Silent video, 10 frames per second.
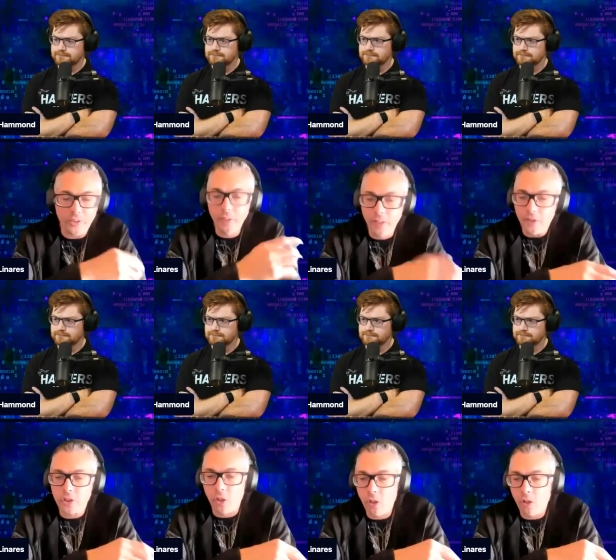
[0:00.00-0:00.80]
Speaker 1: just
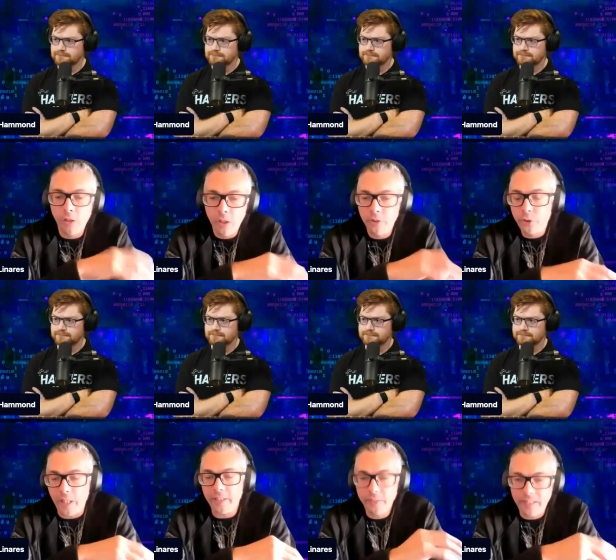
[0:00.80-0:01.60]
install,
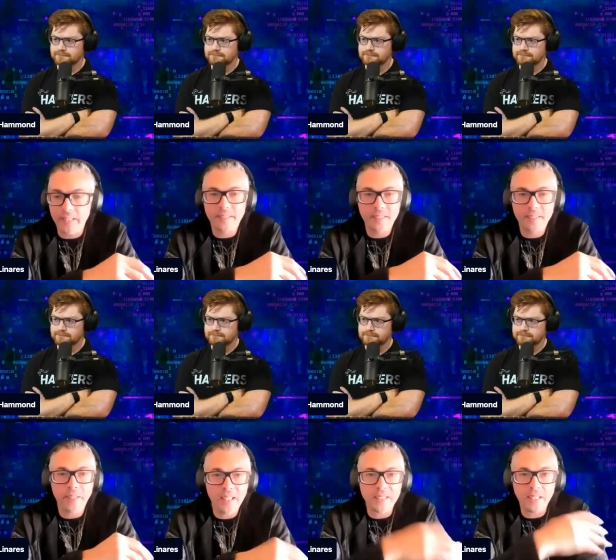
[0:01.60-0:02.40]
try test some
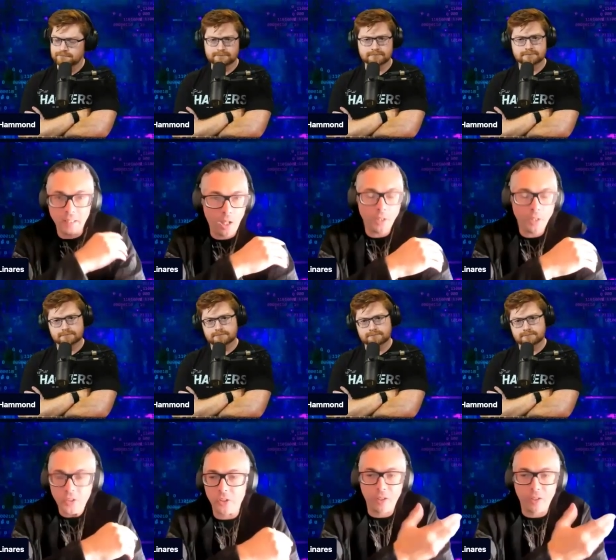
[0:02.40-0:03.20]
things, and
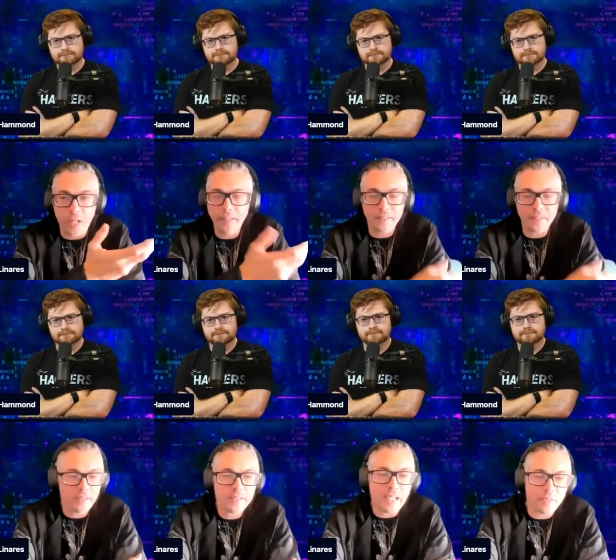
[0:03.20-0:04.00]
uninstall. I think this this
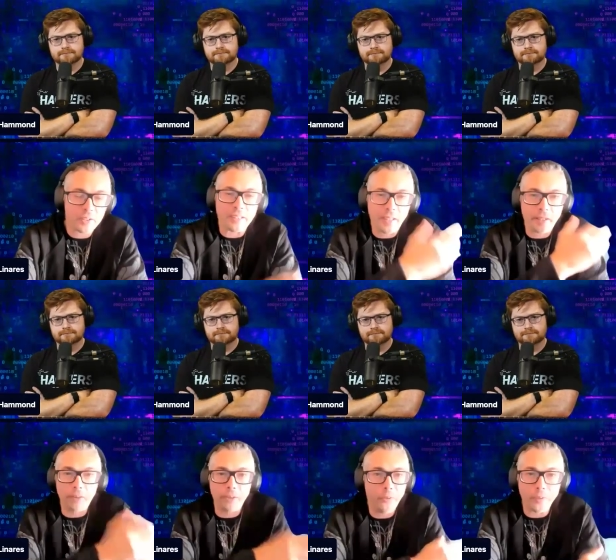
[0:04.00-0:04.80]
guy would just like let it
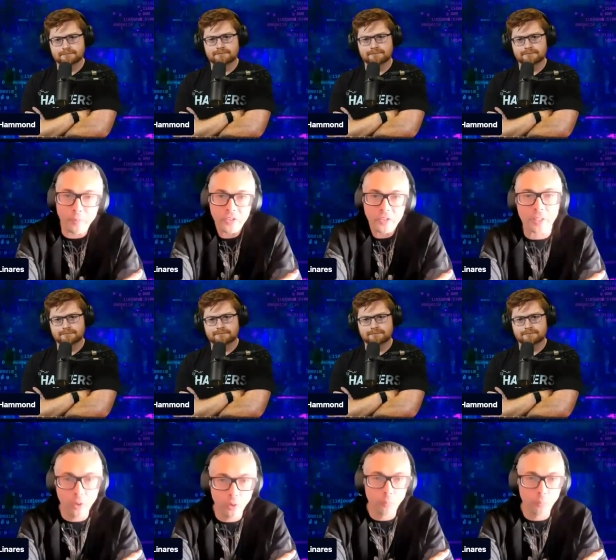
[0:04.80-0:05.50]
go, and it was just like